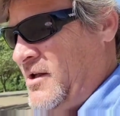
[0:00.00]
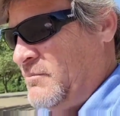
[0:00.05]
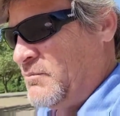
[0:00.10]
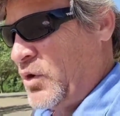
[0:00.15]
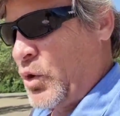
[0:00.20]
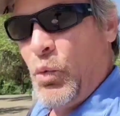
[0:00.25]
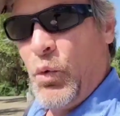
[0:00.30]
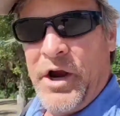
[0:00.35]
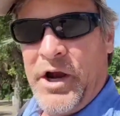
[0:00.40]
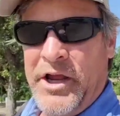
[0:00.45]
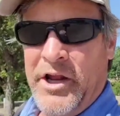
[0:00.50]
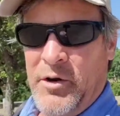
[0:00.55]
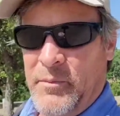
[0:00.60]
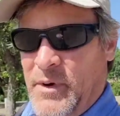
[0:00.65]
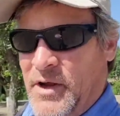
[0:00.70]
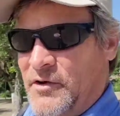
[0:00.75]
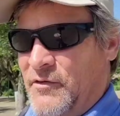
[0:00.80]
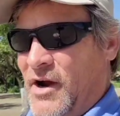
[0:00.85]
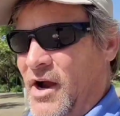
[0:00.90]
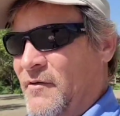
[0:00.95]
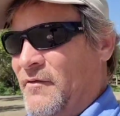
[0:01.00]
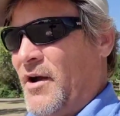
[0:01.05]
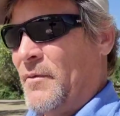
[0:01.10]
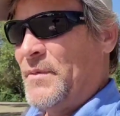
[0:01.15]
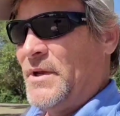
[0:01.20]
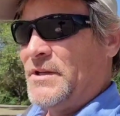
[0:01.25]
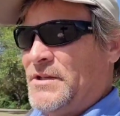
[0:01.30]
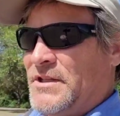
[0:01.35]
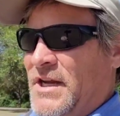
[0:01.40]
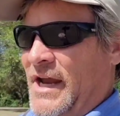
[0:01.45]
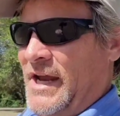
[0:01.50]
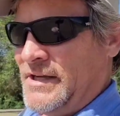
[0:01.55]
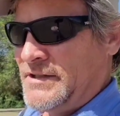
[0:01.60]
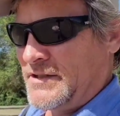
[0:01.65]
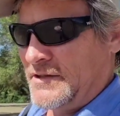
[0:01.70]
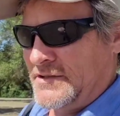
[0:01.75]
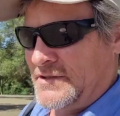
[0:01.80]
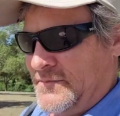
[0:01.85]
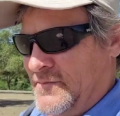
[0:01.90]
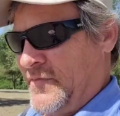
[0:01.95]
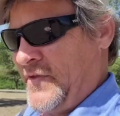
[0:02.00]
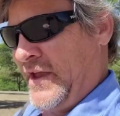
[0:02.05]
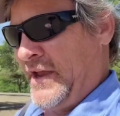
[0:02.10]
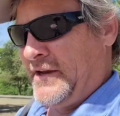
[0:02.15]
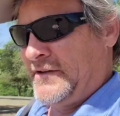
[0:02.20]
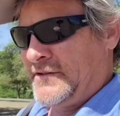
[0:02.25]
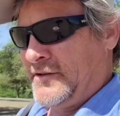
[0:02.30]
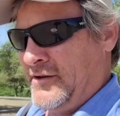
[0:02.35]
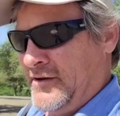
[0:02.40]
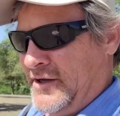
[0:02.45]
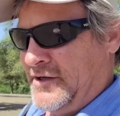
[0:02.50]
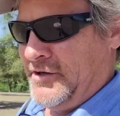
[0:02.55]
I'm working on my driver. I've been changing some things on it.